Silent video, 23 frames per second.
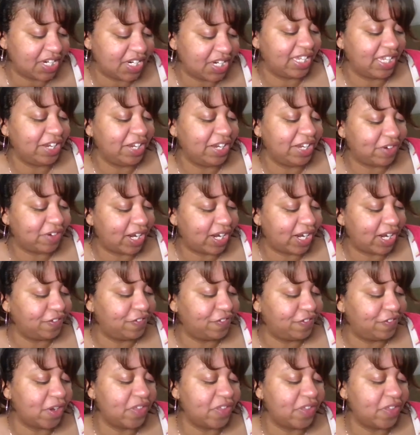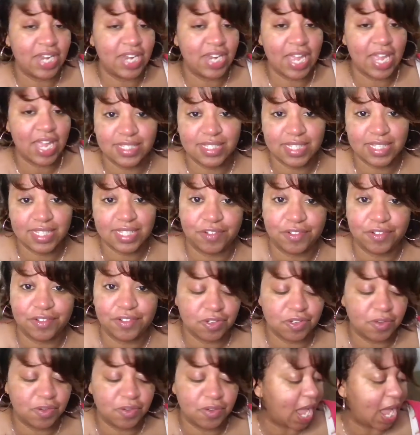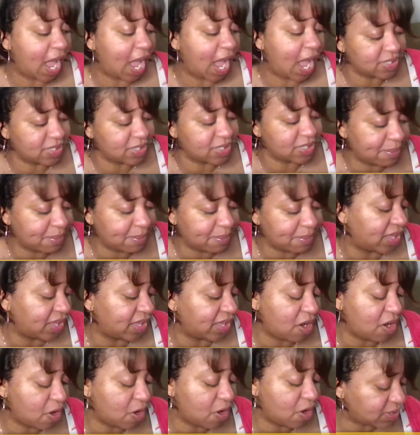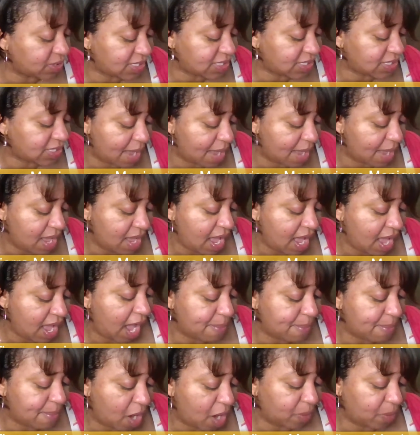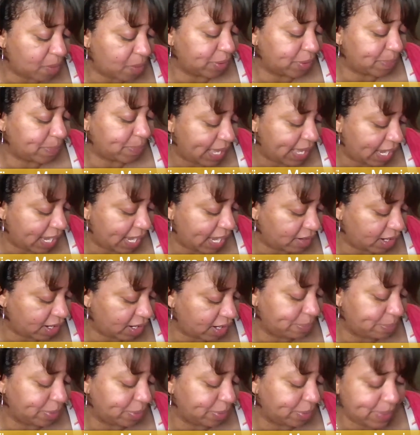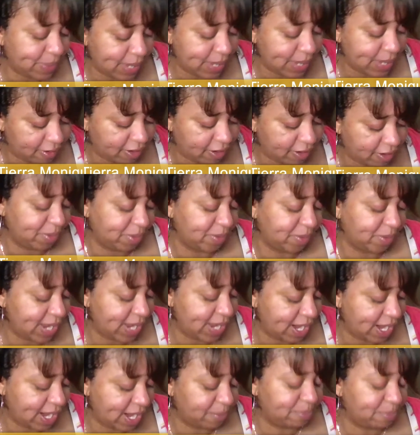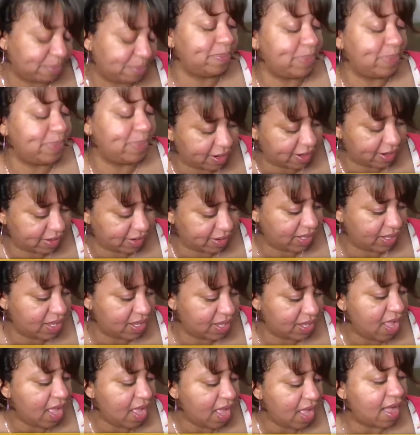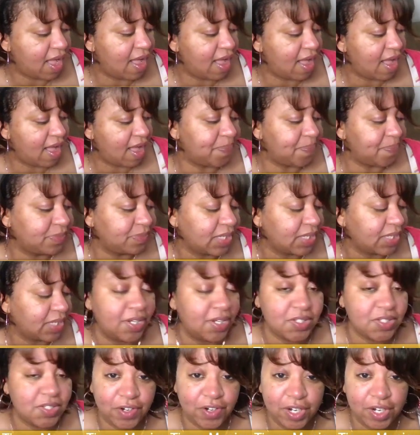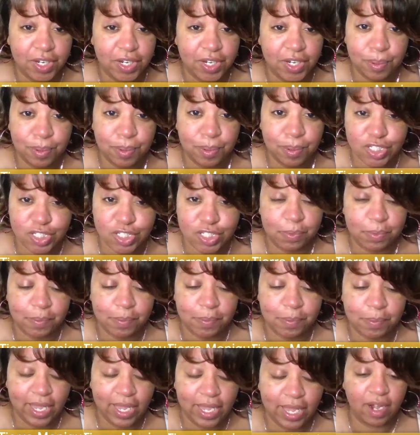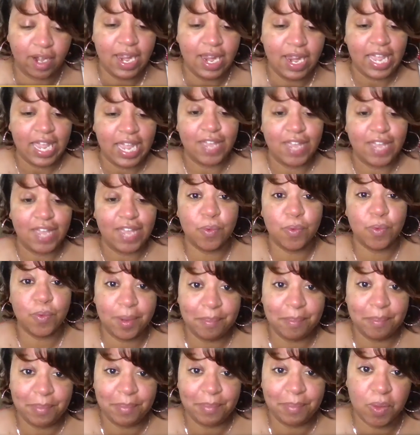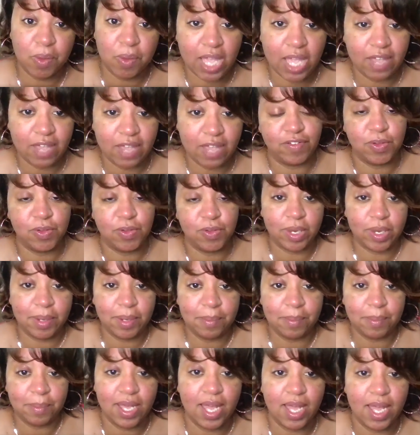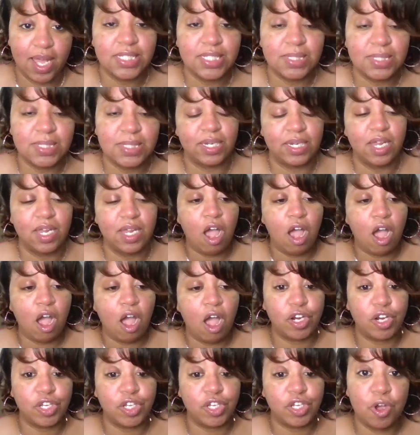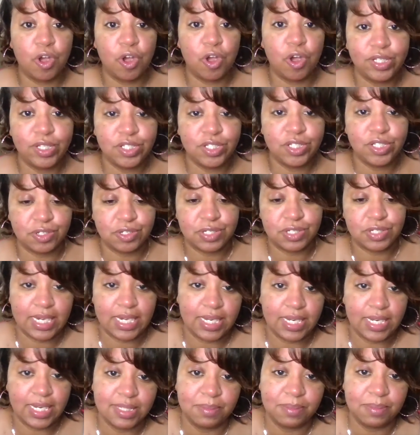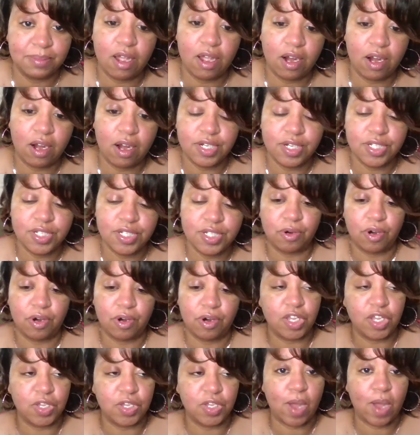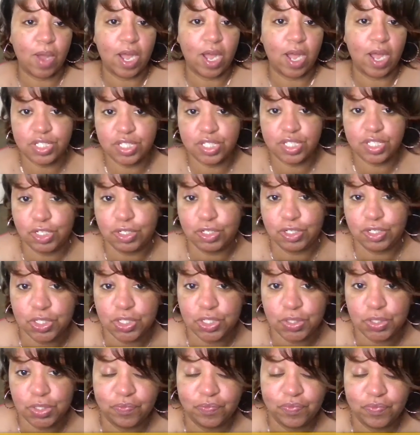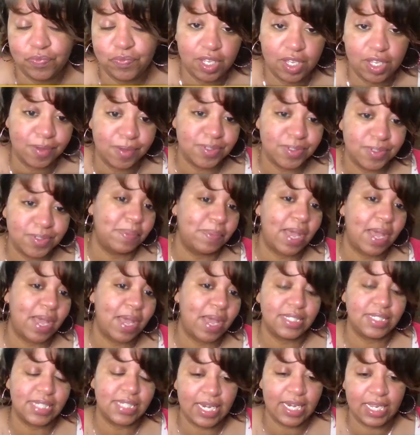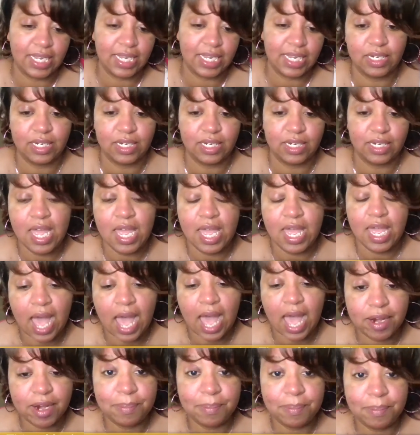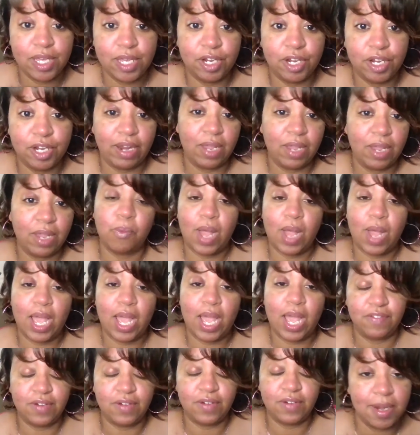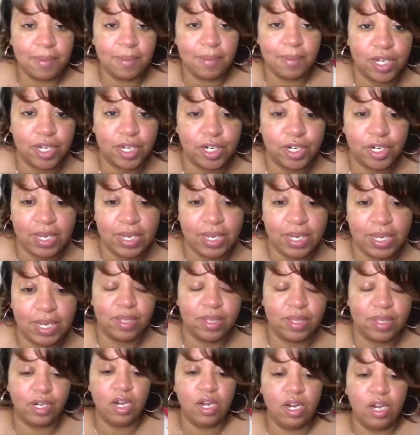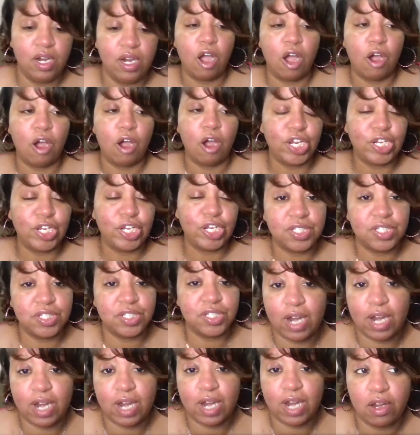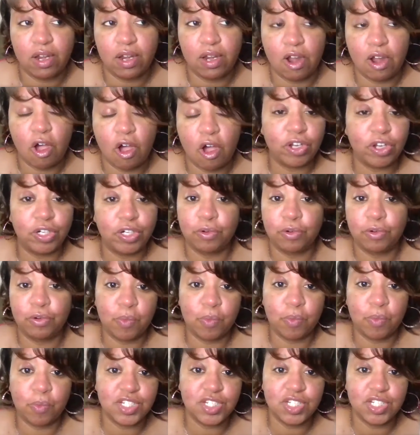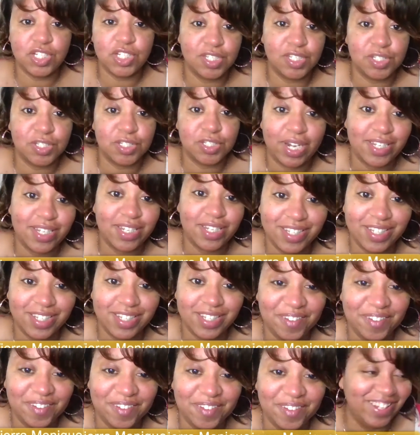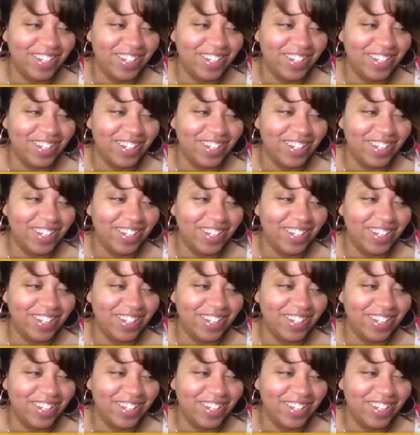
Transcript: get ready for the next level so i've been talking about that the whole time about preparing preparing preparing preparing um, it is very important to prepare. If you want to be a wife, if you want to be a husband, are you going to those dating seminars or are you watching the YouTube videos about dating and how to be a great wife and how to be a great mother? Or are you sitting around and all you're watching is Ready to Love?